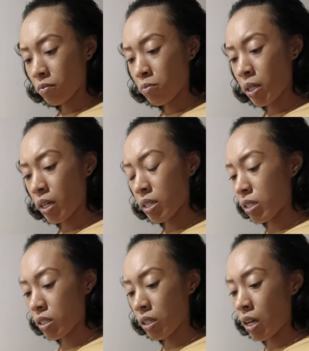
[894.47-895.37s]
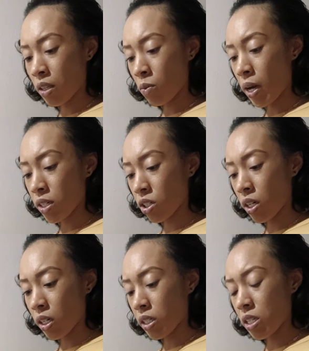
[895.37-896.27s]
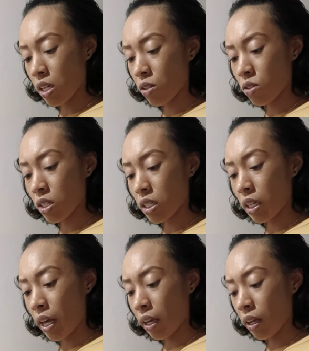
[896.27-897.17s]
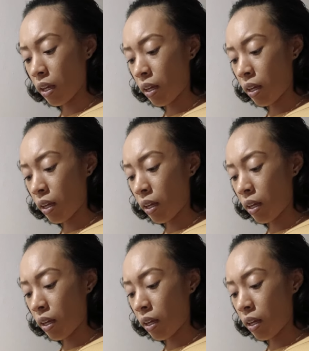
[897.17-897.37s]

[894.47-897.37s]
because otherwise you're going to continue to delay.